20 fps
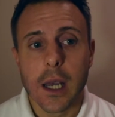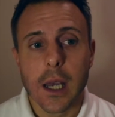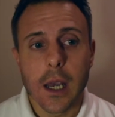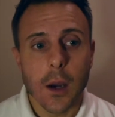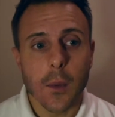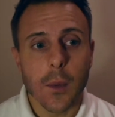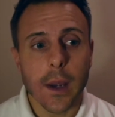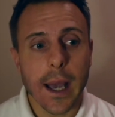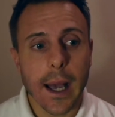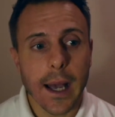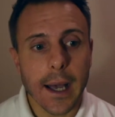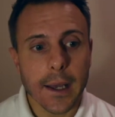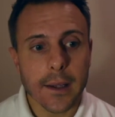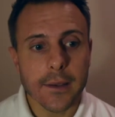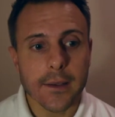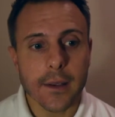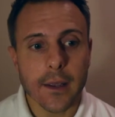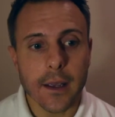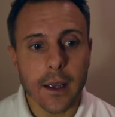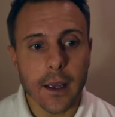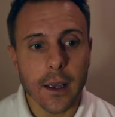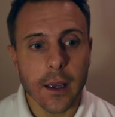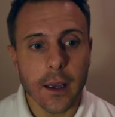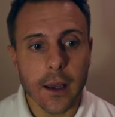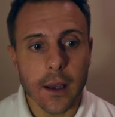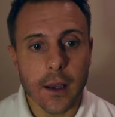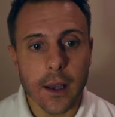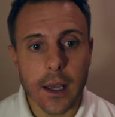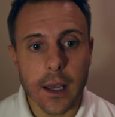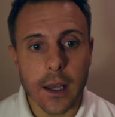We had
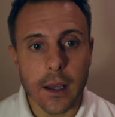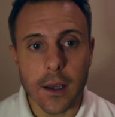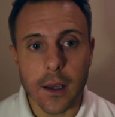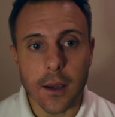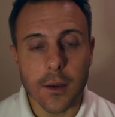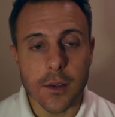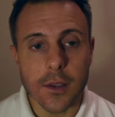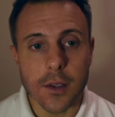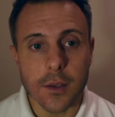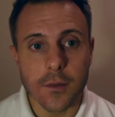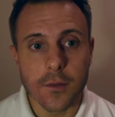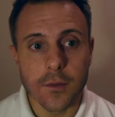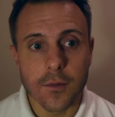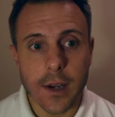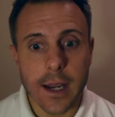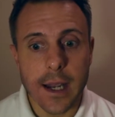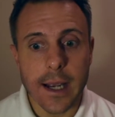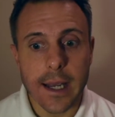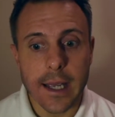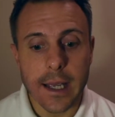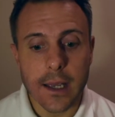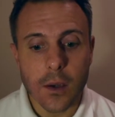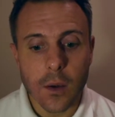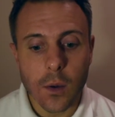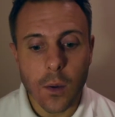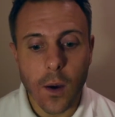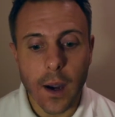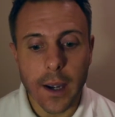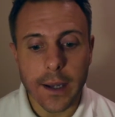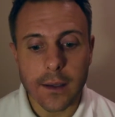some really
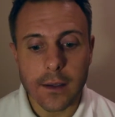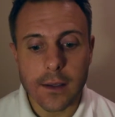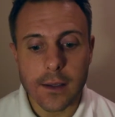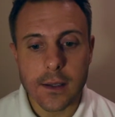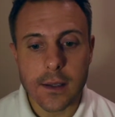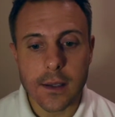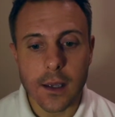quite